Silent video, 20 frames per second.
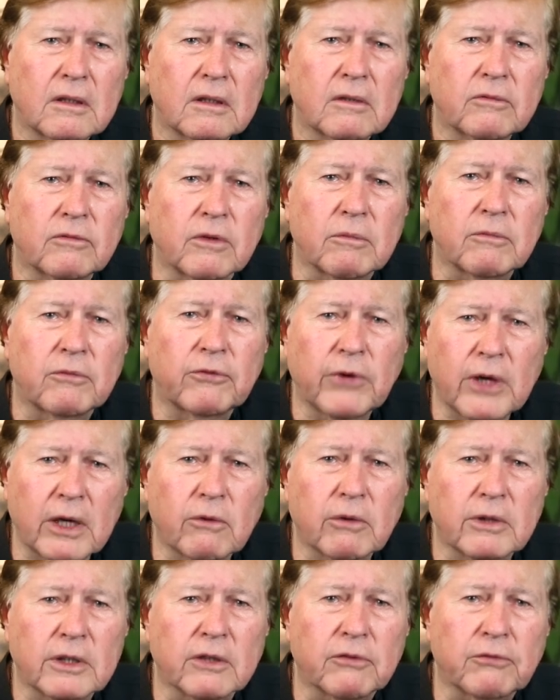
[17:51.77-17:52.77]
From
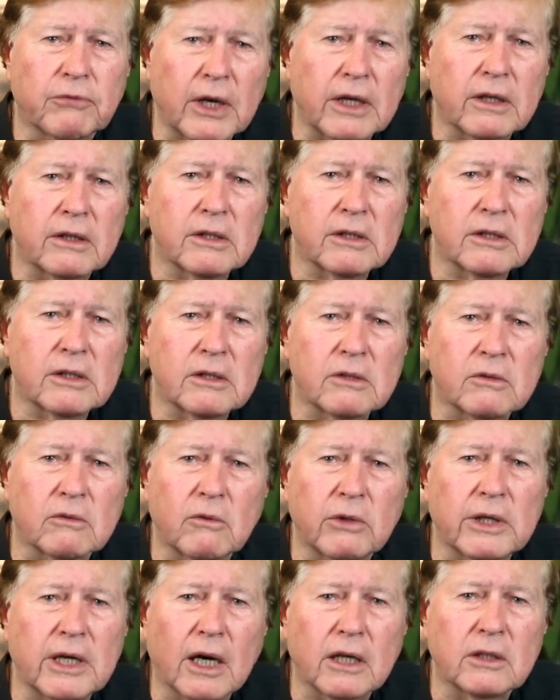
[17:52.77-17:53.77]
frequent offenders,
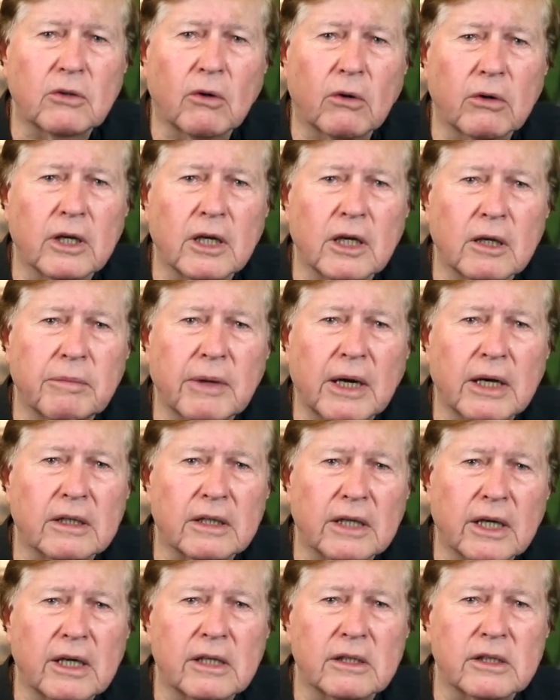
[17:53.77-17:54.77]
we are talking
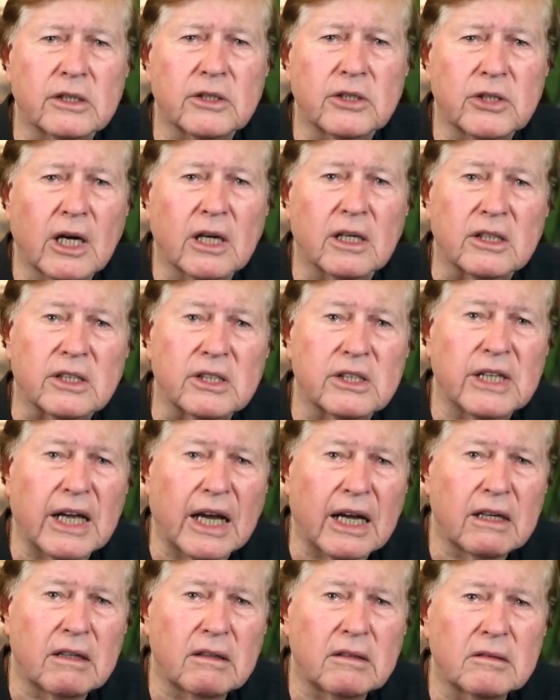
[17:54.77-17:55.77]
about kids as young as
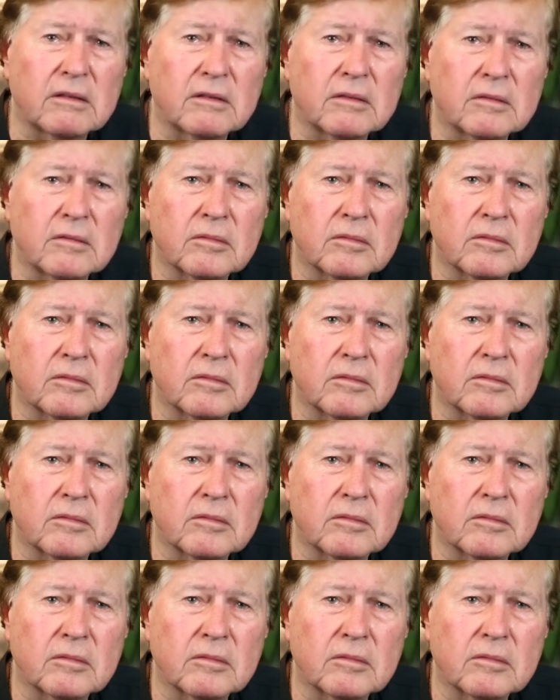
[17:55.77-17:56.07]
10.